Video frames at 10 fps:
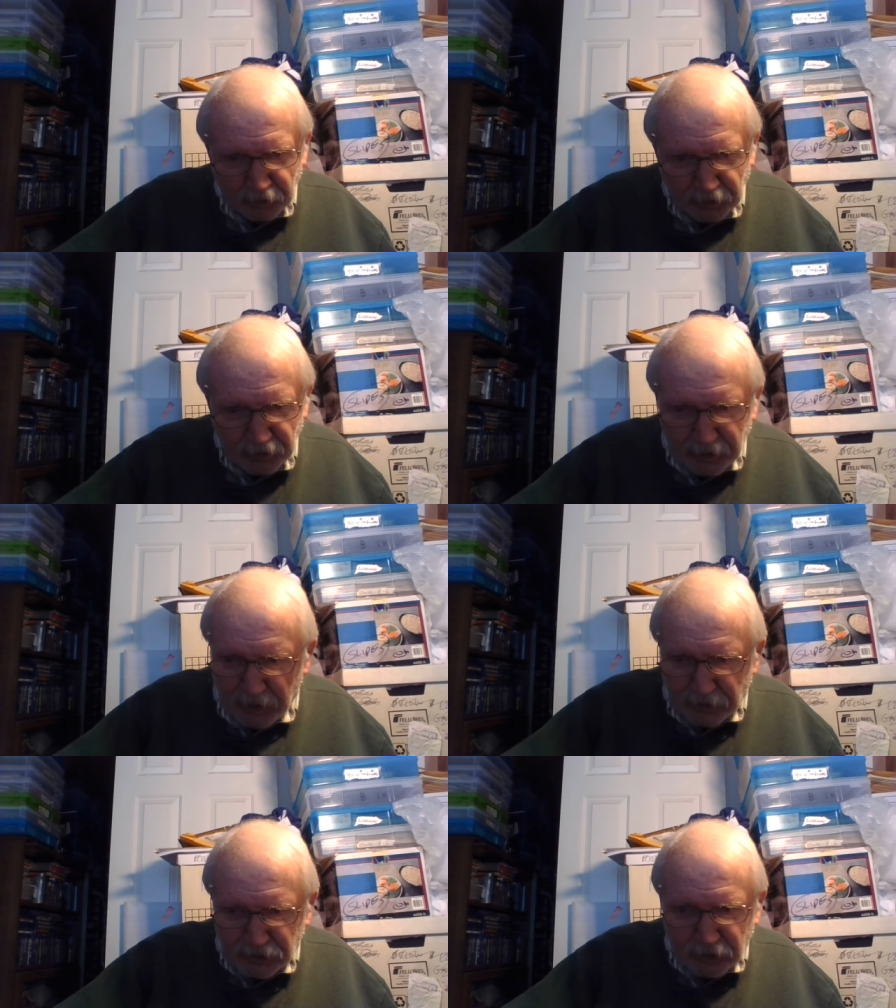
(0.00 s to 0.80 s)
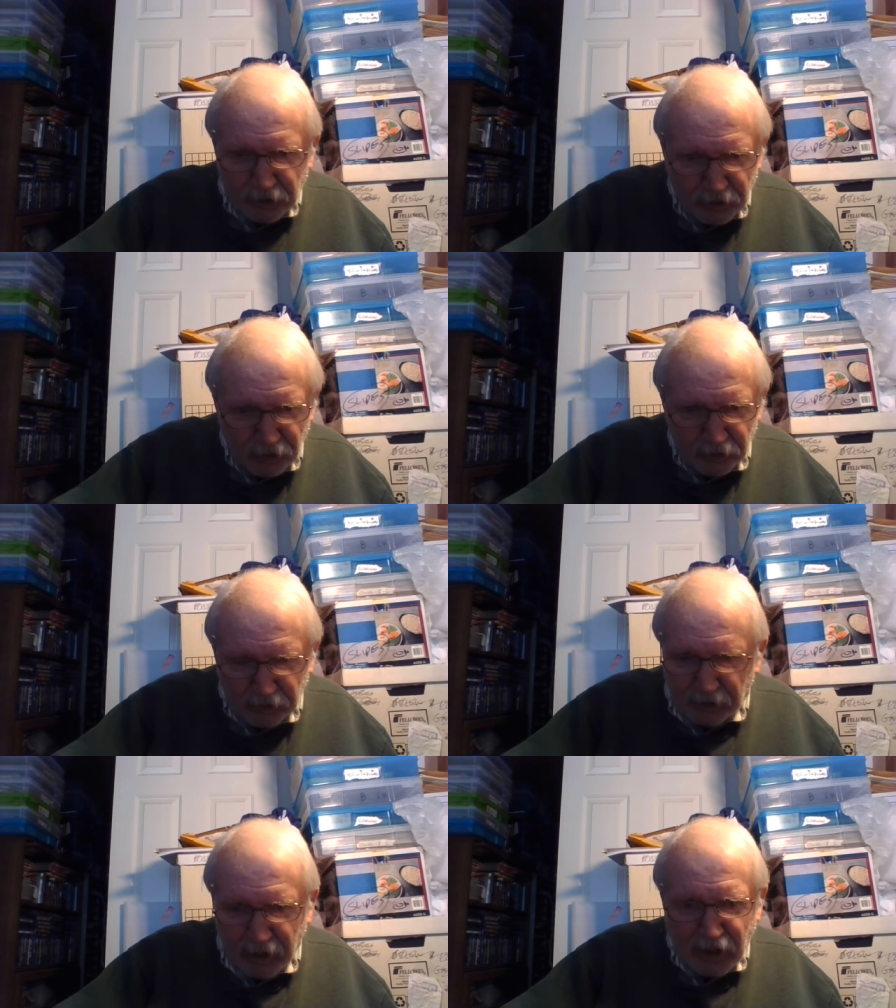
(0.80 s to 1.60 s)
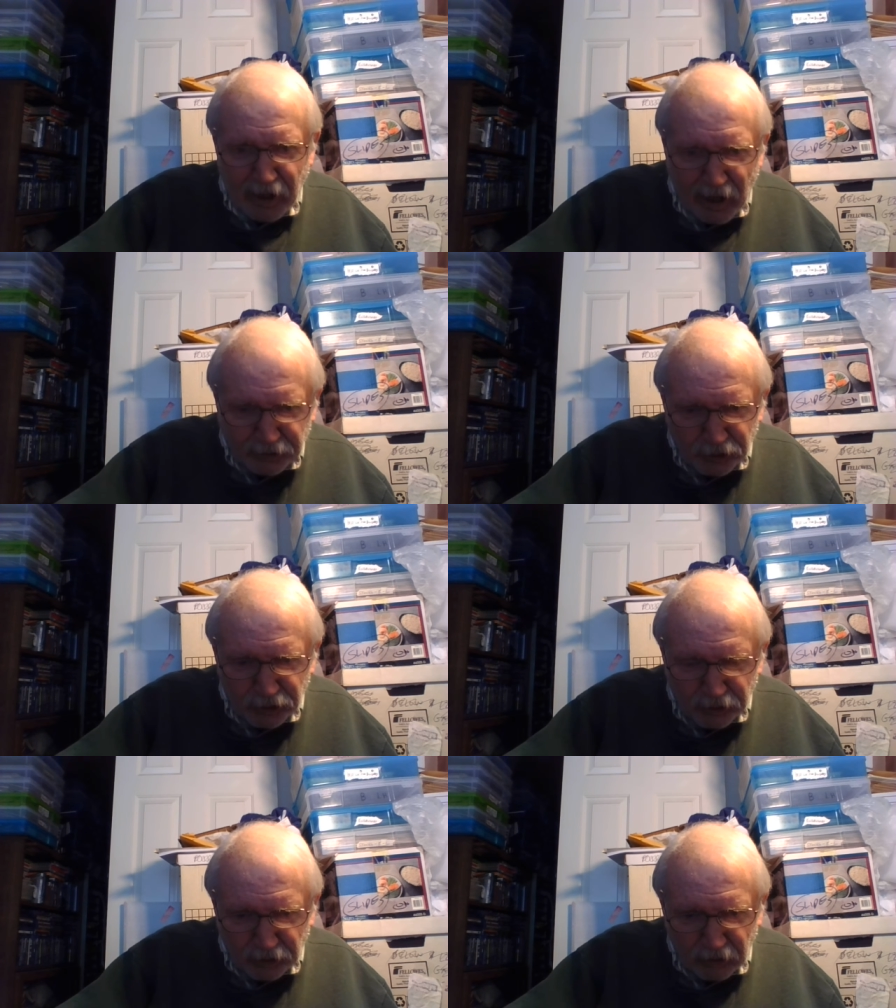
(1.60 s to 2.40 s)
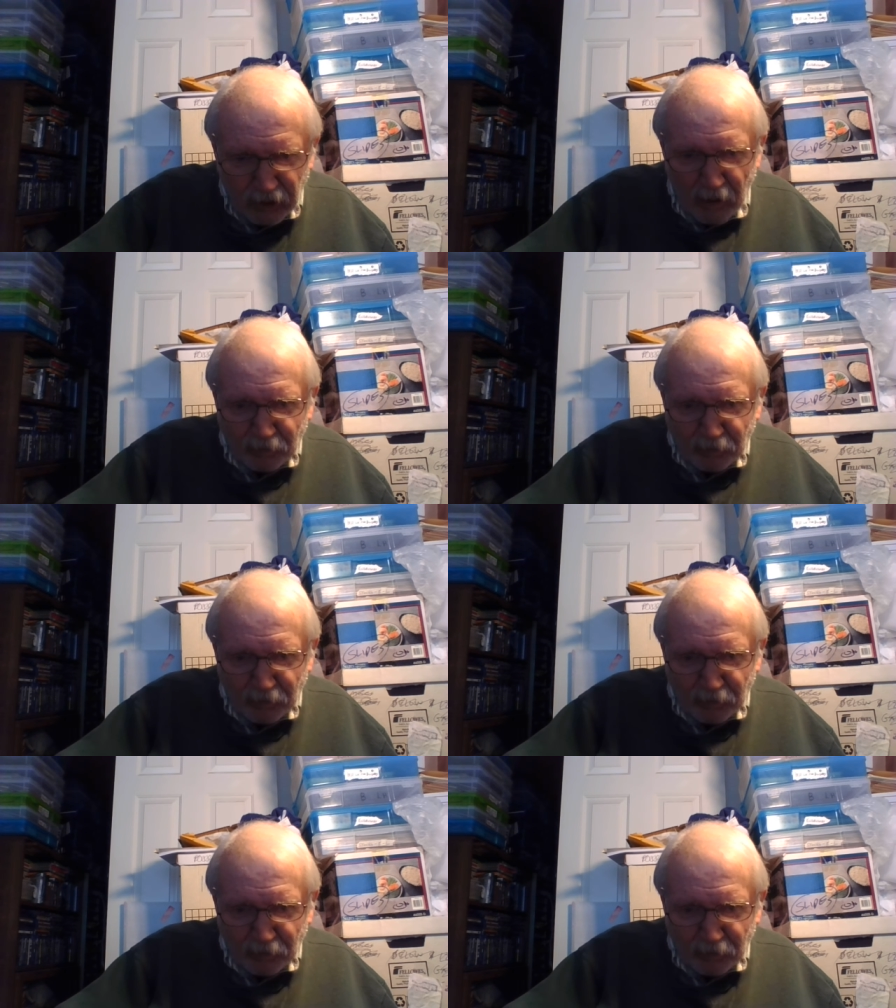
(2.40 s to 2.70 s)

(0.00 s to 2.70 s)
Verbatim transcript: He likes to hunt, and I like to hunt.